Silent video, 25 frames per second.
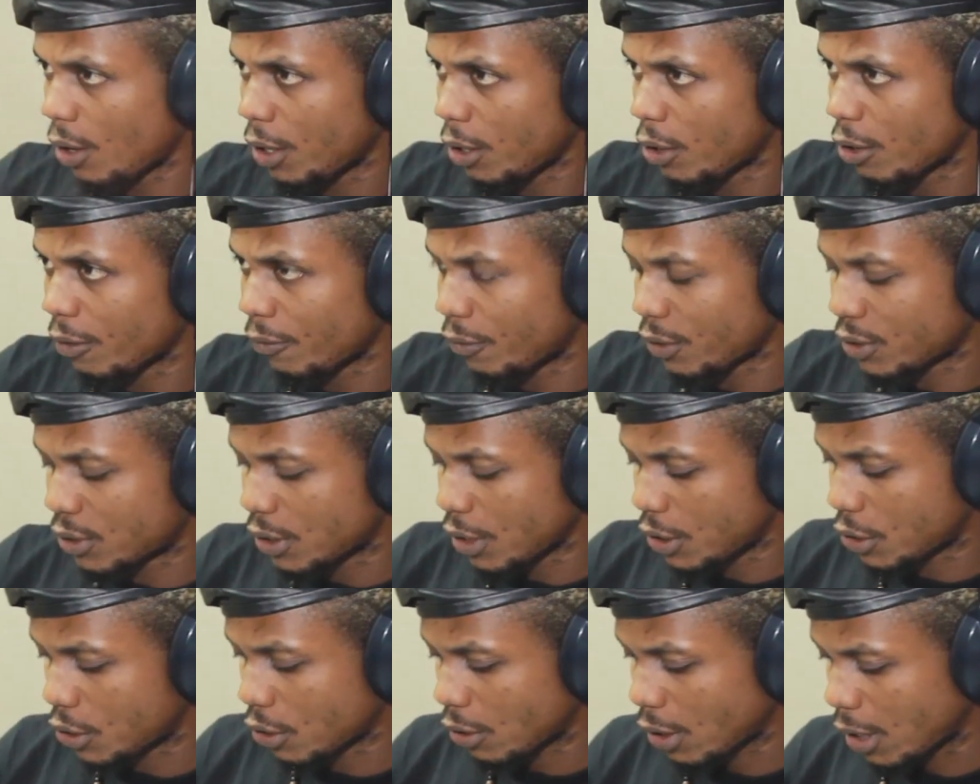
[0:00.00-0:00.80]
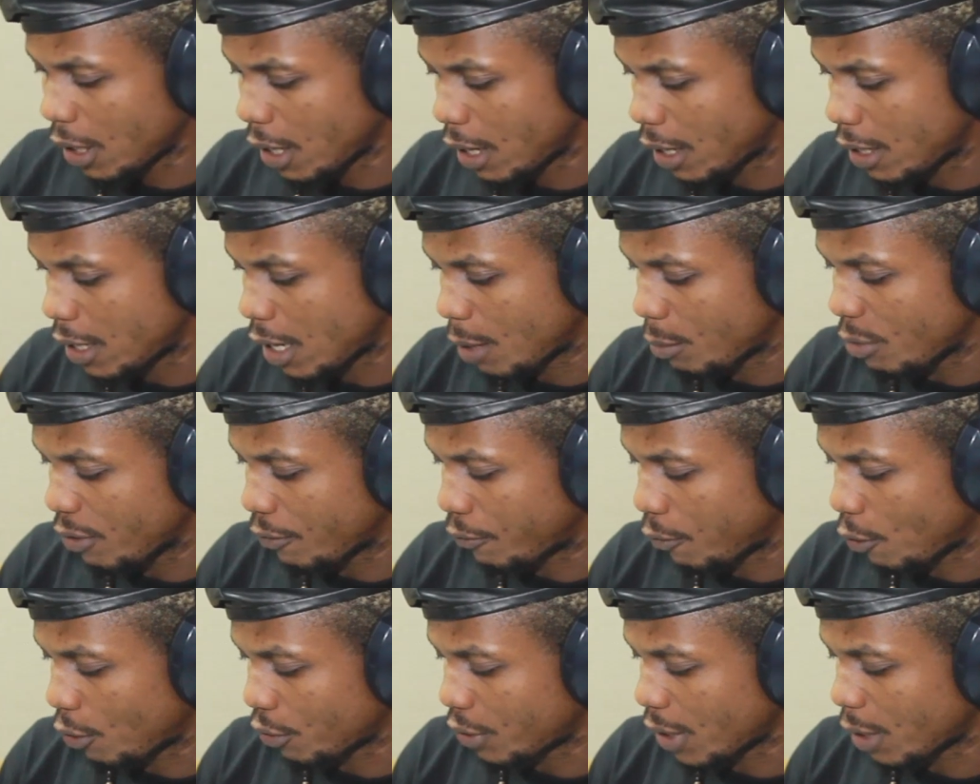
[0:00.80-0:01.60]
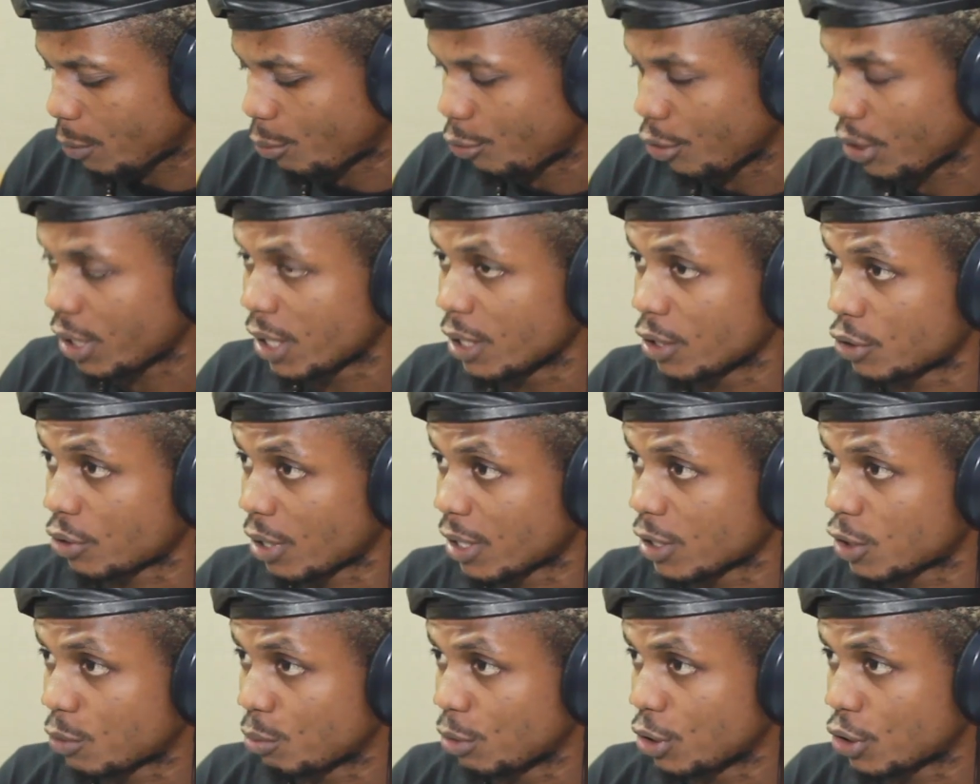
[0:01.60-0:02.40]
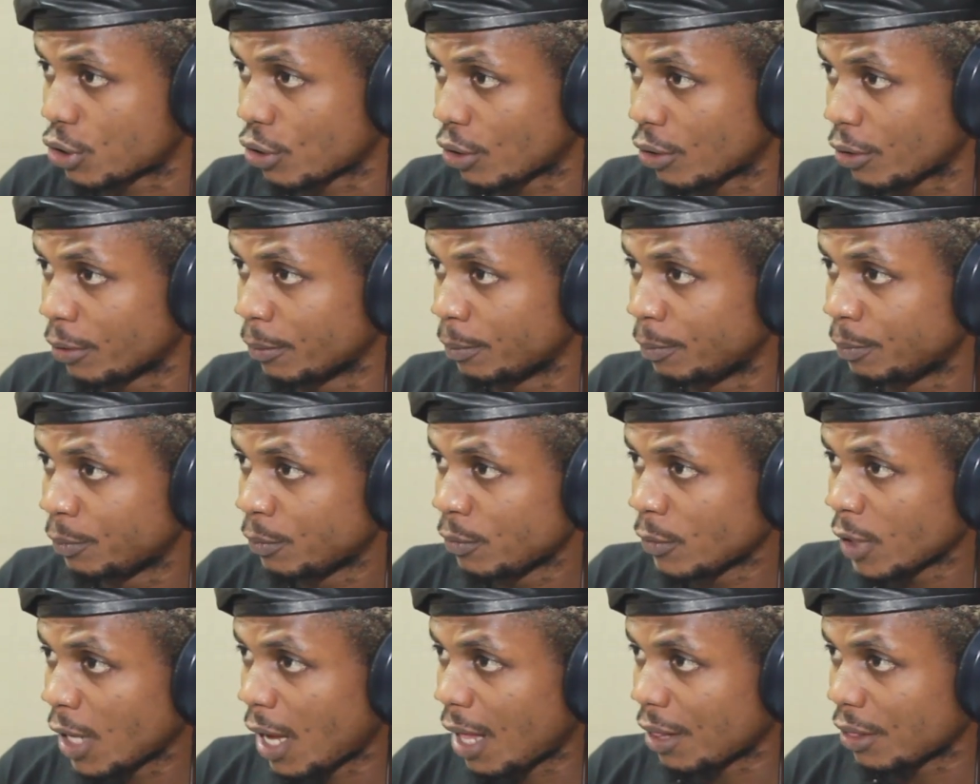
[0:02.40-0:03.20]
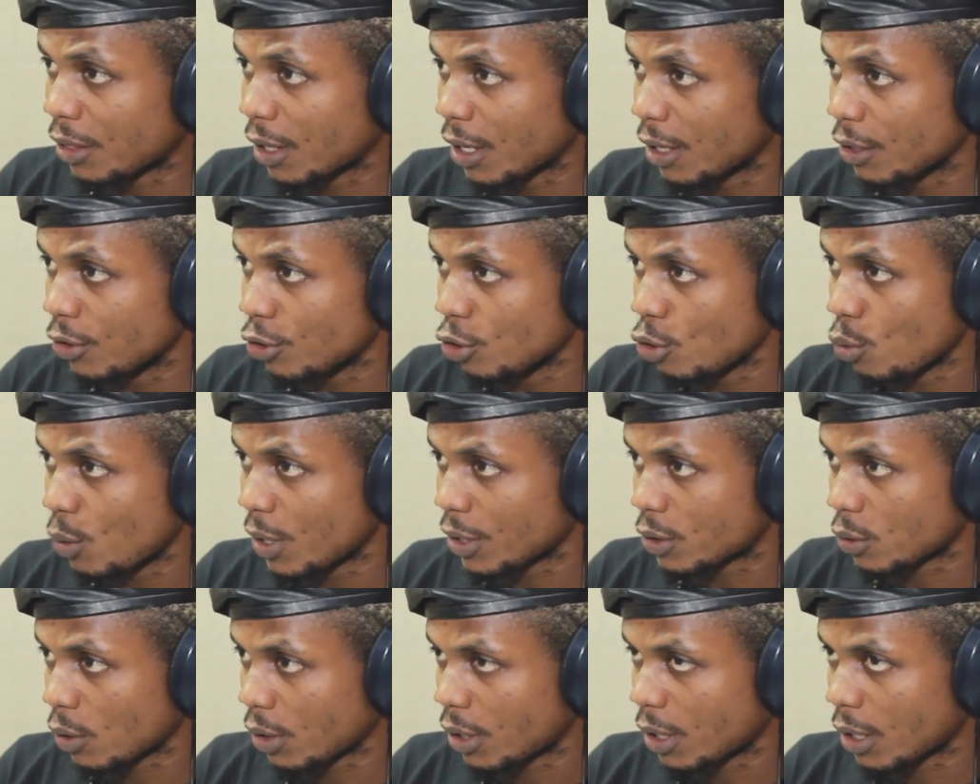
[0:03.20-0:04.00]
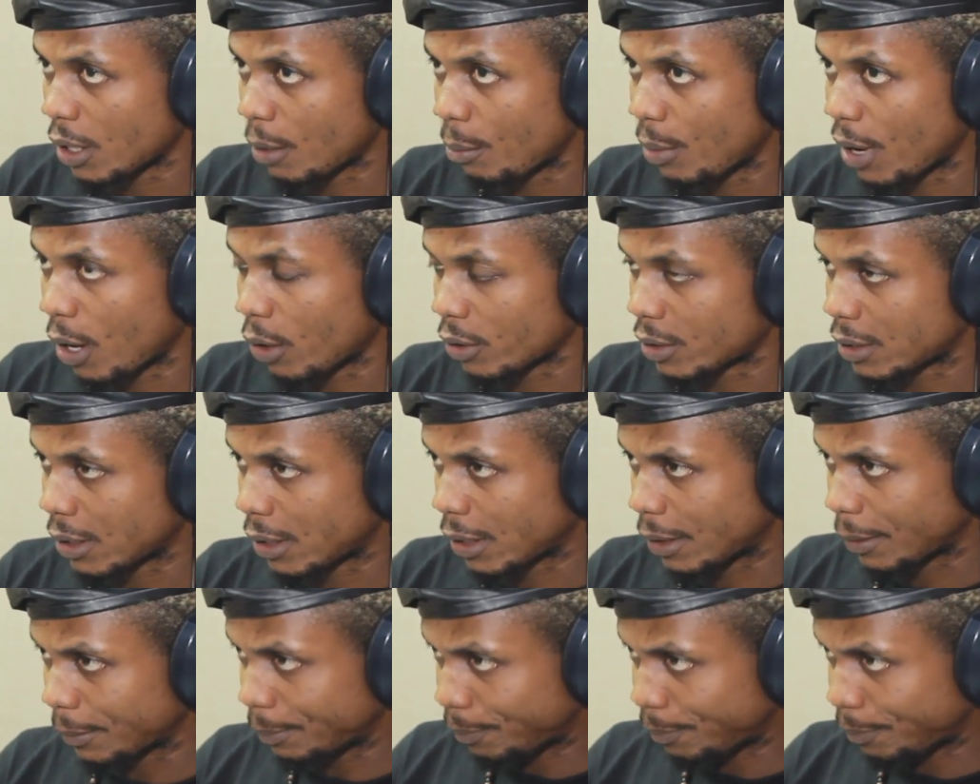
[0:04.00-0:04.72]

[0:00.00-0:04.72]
on a conversation earlier before that break in transmission, and then you were talking about